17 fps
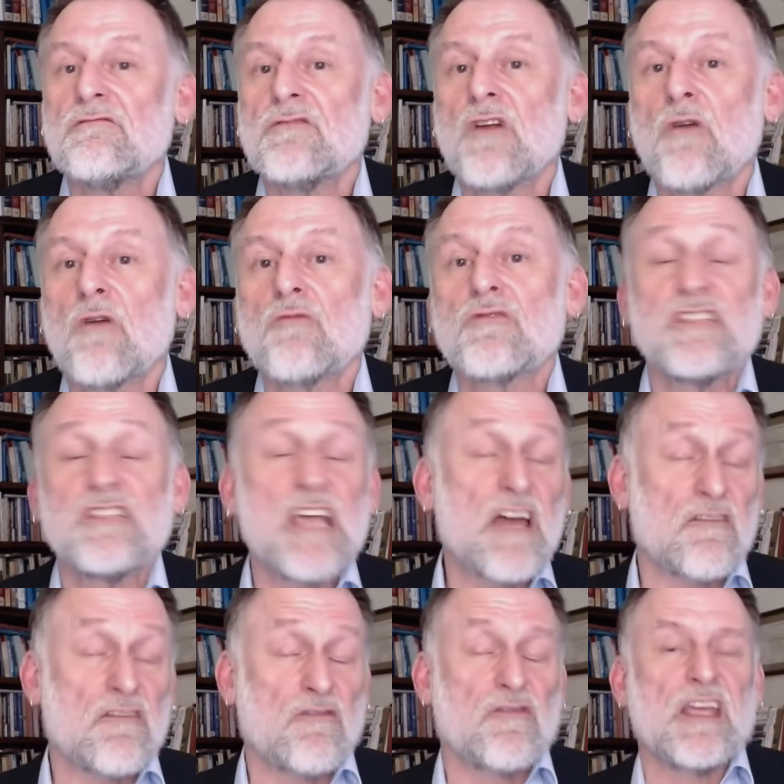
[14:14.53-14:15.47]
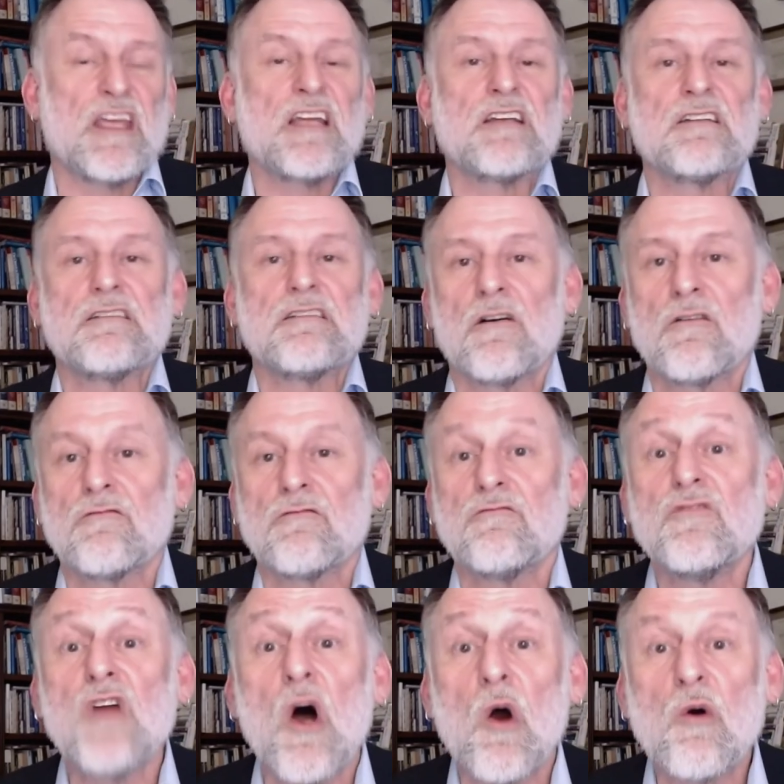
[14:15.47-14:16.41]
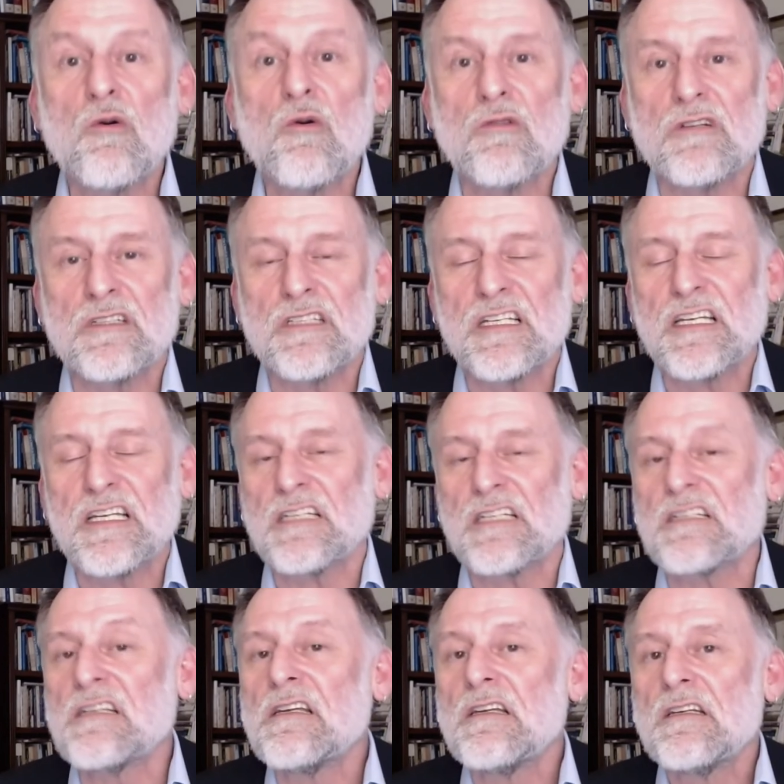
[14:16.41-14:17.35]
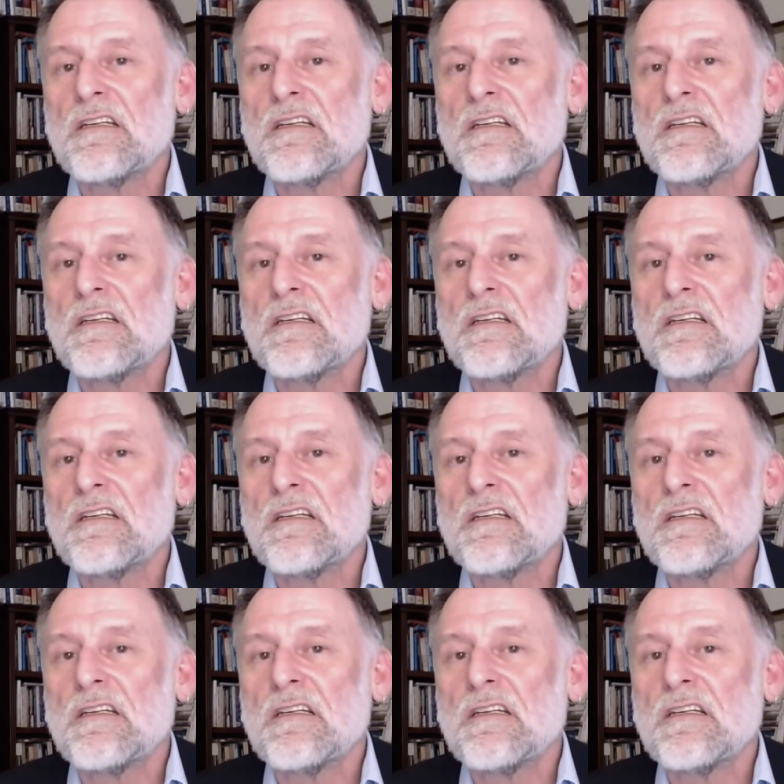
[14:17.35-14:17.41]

don't yet think or know indeed